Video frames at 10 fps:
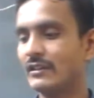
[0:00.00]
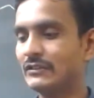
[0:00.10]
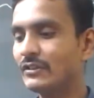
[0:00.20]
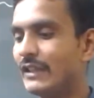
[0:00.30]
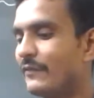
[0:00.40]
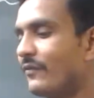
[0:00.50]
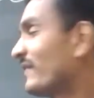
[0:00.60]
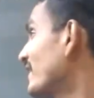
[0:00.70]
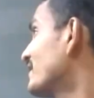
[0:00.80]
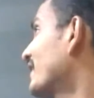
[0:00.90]
So
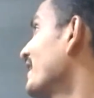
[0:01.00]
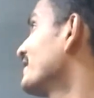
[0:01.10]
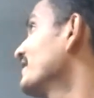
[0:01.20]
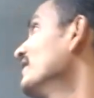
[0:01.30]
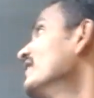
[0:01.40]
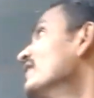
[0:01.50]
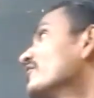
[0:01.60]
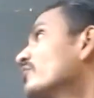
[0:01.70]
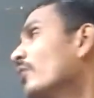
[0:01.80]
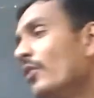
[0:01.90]
it's first case.
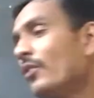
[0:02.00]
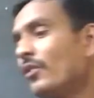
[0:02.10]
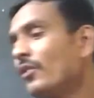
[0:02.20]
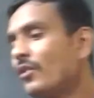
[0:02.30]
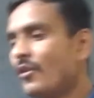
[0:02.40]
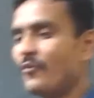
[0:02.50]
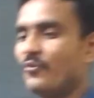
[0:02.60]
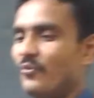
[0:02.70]
So